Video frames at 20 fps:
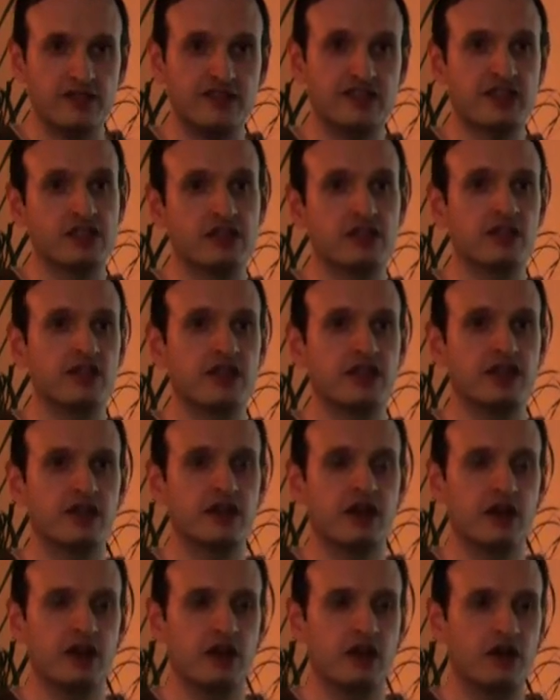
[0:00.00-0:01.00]
it's actually
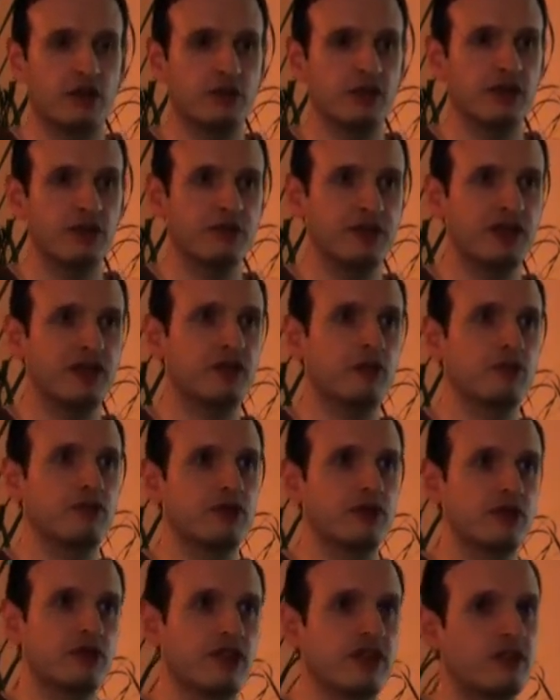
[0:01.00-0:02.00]
a real mini
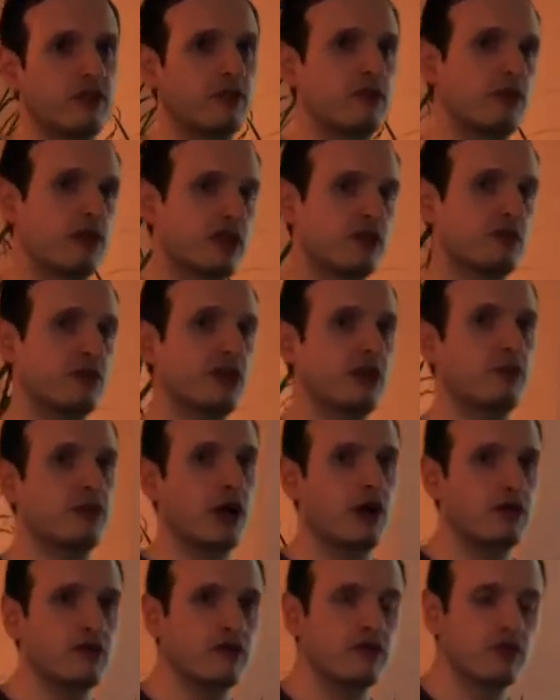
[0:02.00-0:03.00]
computer that's pretty
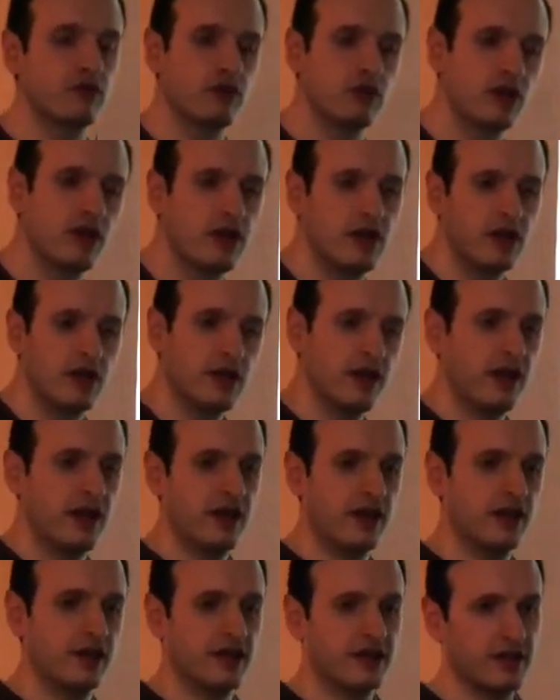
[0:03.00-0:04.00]
powerful,
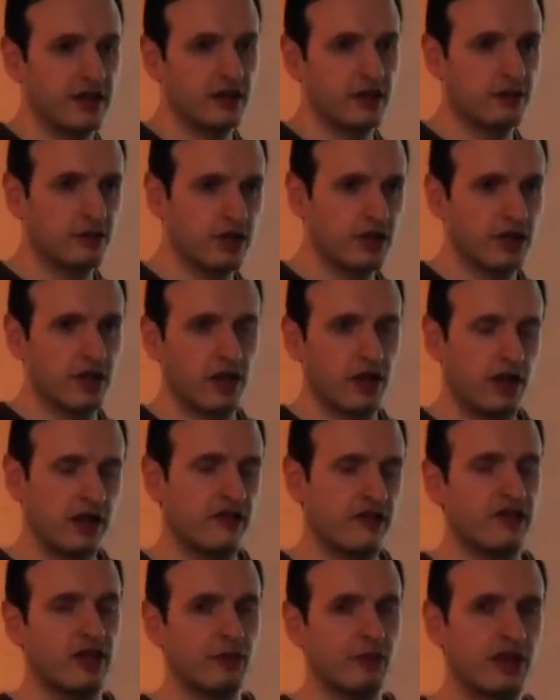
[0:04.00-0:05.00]
and that can run a lot
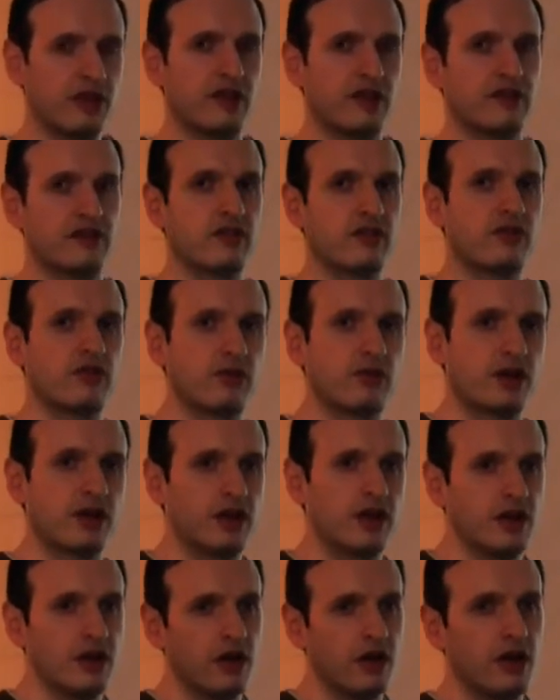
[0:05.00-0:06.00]
of demanding software,
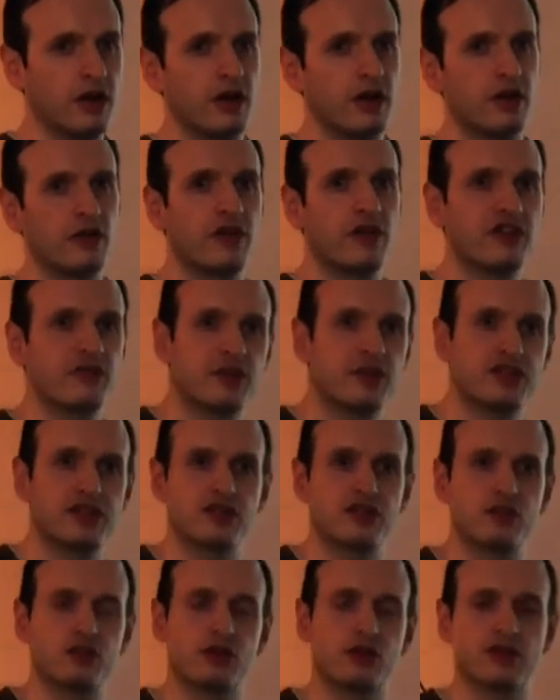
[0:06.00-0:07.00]
as much as
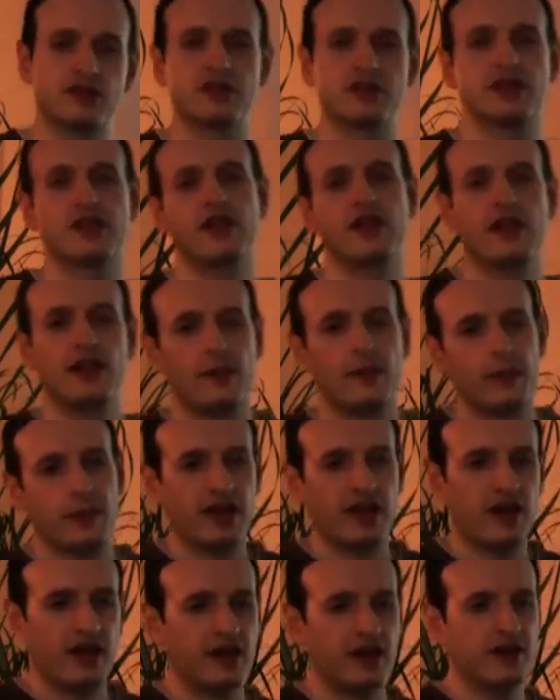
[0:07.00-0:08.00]
you want.
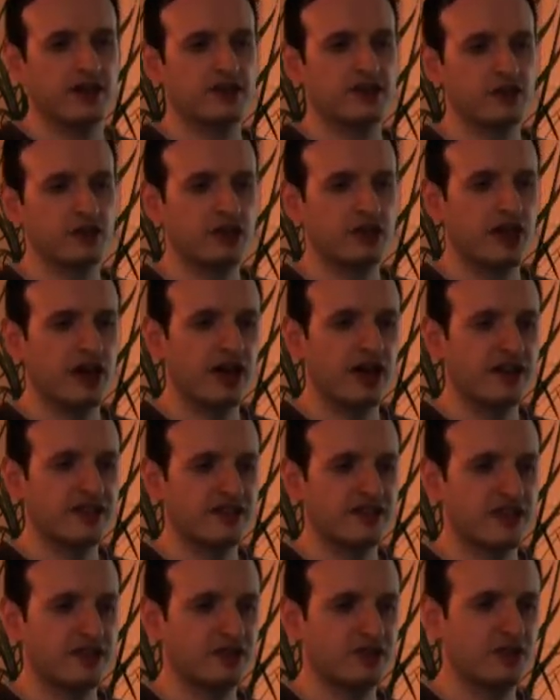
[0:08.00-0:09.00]
So now I
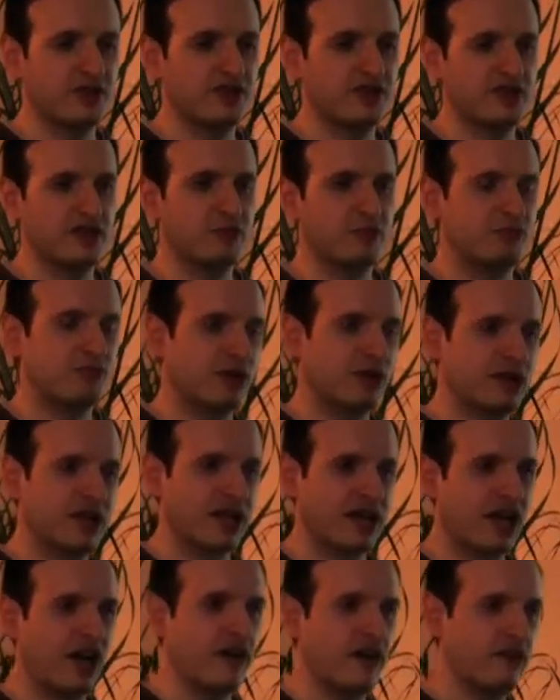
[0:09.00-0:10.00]
start to use it, but like
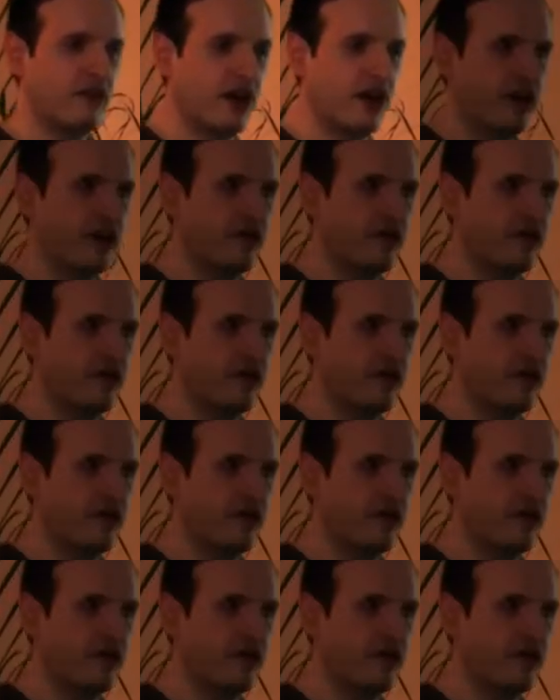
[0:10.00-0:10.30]
half-half